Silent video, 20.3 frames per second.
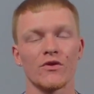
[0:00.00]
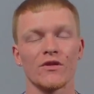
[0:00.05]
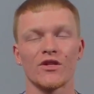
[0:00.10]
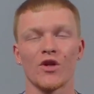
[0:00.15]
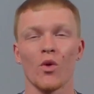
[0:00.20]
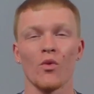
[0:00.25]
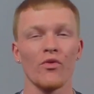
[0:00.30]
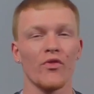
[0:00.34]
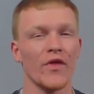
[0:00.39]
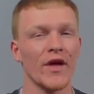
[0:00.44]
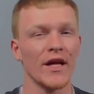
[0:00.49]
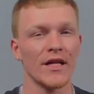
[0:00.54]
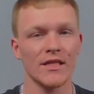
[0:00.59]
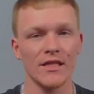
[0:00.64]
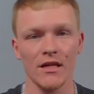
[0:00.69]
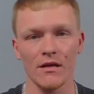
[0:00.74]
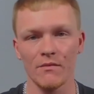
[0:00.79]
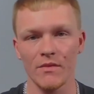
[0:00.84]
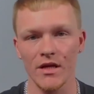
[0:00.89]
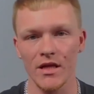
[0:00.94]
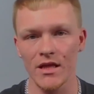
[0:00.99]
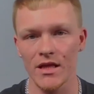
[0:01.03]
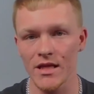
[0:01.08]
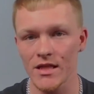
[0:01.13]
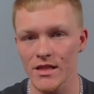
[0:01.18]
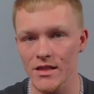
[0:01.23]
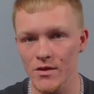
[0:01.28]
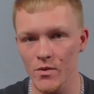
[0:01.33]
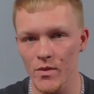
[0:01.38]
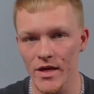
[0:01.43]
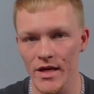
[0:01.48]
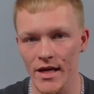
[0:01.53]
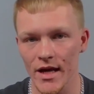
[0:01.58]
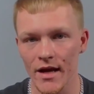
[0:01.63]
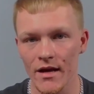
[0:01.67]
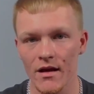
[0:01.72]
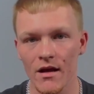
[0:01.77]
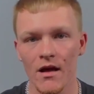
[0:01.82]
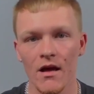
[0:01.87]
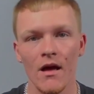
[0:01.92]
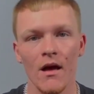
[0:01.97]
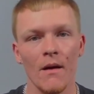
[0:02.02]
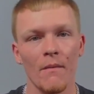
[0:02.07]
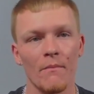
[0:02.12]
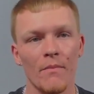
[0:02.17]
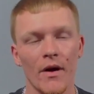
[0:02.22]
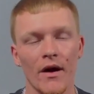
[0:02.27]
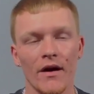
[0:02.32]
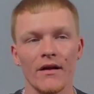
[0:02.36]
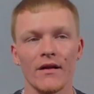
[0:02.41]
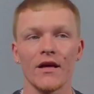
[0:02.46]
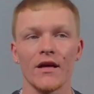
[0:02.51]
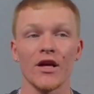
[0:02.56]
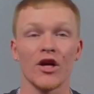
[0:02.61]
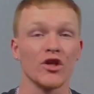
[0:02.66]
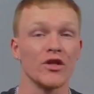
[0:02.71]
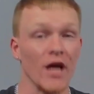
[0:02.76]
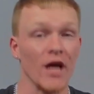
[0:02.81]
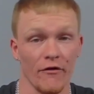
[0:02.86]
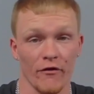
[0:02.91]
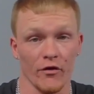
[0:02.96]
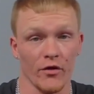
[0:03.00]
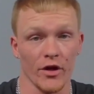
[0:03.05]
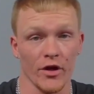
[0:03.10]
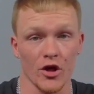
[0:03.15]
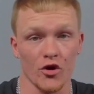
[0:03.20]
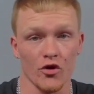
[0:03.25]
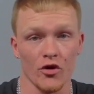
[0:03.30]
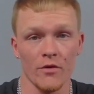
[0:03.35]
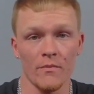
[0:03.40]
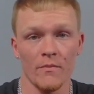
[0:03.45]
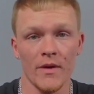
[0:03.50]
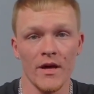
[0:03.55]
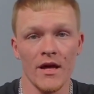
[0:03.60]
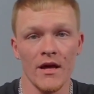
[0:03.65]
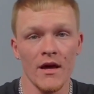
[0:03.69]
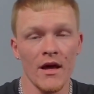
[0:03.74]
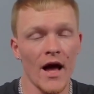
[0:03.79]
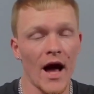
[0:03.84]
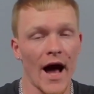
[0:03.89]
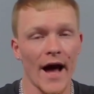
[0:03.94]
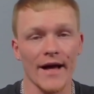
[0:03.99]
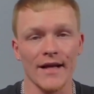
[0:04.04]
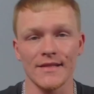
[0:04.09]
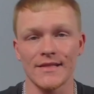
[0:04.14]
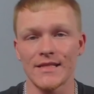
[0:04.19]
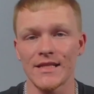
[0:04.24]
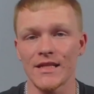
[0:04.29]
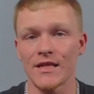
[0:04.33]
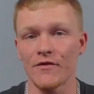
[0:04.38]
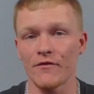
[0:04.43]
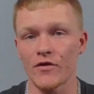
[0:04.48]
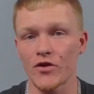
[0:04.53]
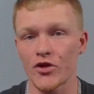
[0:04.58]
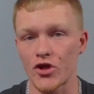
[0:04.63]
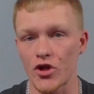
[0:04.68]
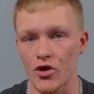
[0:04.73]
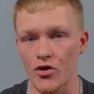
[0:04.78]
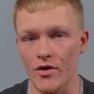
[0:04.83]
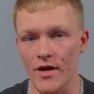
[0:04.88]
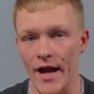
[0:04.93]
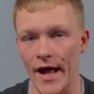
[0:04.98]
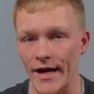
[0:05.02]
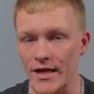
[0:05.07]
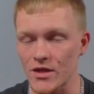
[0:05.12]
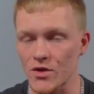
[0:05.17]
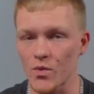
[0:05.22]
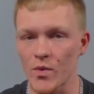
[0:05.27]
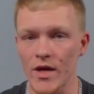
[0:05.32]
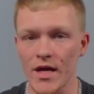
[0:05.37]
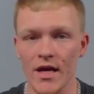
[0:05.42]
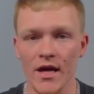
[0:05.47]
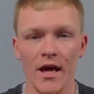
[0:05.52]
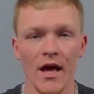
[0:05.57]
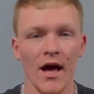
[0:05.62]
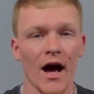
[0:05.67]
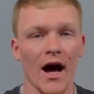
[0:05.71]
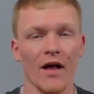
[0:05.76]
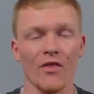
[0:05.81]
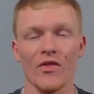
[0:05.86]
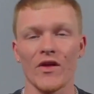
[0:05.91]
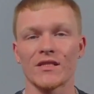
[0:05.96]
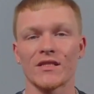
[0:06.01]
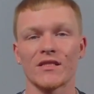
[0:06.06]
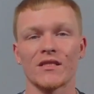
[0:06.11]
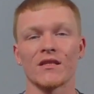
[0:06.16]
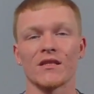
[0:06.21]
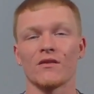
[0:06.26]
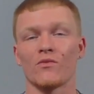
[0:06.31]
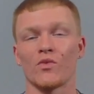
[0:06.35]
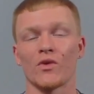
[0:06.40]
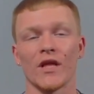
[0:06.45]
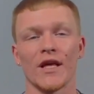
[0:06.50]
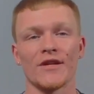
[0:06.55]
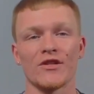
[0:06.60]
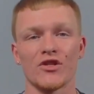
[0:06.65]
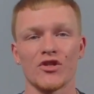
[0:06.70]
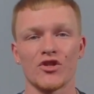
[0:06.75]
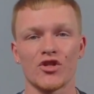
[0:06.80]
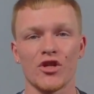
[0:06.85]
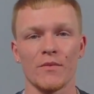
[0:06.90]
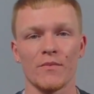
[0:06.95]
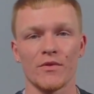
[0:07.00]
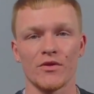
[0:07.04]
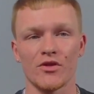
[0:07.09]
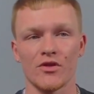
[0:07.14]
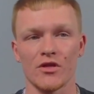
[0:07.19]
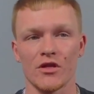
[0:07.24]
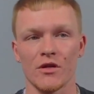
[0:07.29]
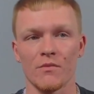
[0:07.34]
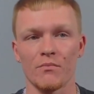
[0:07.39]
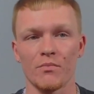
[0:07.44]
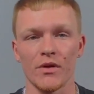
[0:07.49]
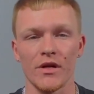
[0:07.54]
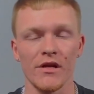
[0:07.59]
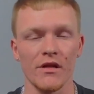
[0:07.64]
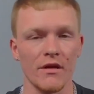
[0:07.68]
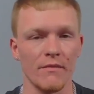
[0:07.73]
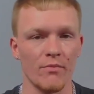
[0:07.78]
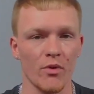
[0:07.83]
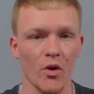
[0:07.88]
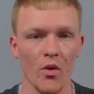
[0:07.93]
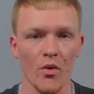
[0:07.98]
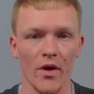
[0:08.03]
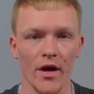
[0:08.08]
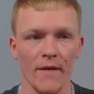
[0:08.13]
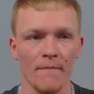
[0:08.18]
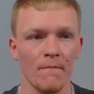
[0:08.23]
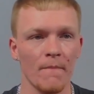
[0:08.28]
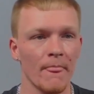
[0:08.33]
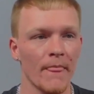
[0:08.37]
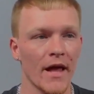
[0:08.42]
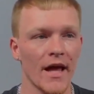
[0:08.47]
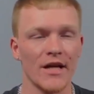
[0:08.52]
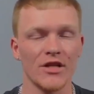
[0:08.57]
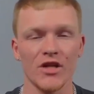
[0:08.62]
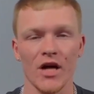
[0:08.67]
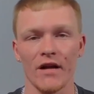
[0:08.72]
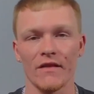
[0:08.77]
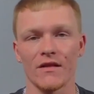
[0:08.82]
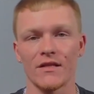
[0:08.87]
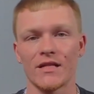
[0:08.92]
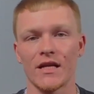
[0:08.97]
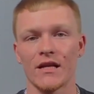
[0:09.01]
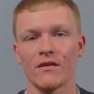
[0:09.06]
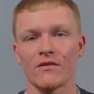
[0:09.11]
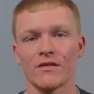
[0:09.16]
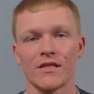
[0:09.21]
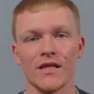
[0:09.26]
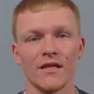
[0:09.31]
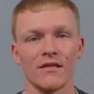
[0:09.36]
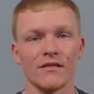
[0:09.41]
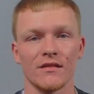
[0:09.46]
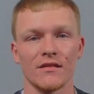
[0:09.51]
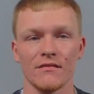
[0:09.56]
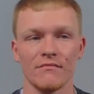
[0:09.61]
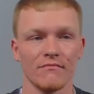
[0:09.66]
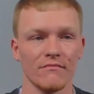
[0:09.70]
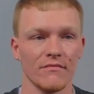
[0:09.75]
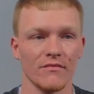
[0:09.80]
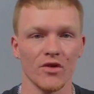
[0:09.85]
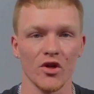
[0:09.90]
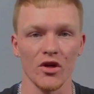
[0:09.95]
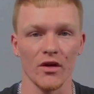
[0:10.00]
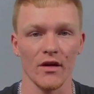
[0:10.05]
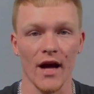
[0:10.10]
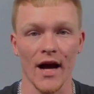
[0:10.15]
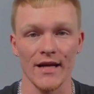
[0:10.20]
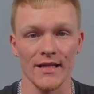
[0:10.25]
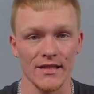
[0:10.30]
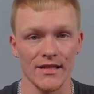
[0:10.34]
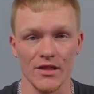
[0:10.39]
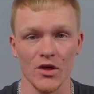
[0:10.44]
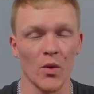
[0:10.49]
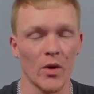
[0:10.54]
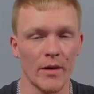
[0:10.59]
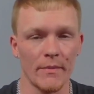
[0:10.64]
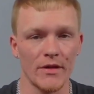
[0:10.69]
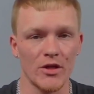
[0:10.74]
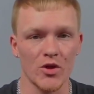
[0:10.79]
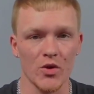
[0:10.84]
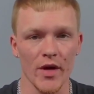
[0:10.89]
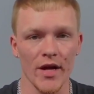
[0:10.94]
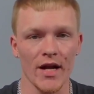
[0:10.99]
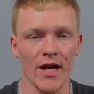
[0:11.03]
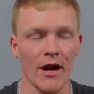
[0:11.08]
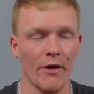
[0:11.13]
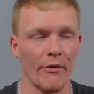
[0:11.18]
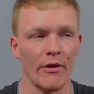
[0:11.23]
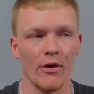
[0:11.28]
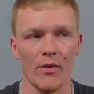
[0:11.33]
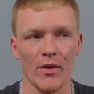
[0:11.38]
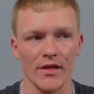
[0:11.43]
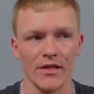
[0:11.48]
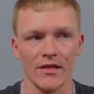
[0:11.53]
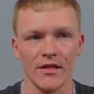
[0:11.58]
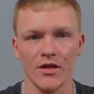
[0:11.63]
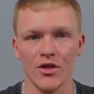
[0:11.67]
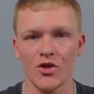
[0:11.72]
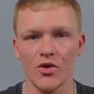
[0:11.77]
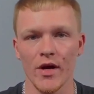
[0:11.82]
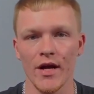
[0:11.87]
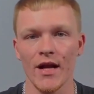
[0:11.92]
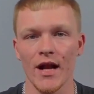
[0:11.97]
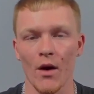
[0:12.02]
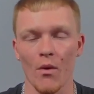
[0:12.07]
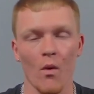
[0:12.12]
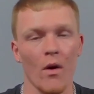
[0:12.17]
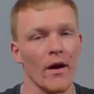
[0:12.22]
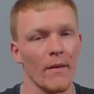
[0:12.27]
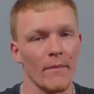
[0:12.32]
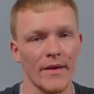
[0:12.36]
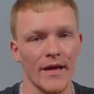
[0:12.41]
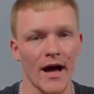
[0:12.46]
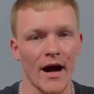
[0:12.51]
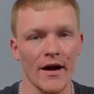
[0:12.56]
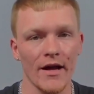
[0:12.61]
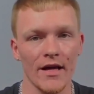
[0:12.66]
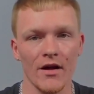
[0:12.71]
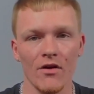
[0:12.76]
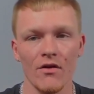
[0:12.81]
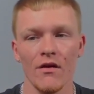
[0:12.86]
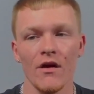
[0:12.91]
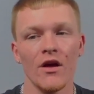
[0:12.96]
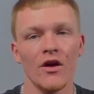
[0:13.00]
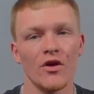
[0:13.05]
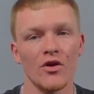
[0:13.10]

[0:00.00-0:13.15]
Don't think it's going to be this weekend, but it definitely could be. I could see it for sure next week, unless the relationship is just completely broken and Jonathan Taylor says, look, I still want to be traded. I requested a trade and I want to be out of here.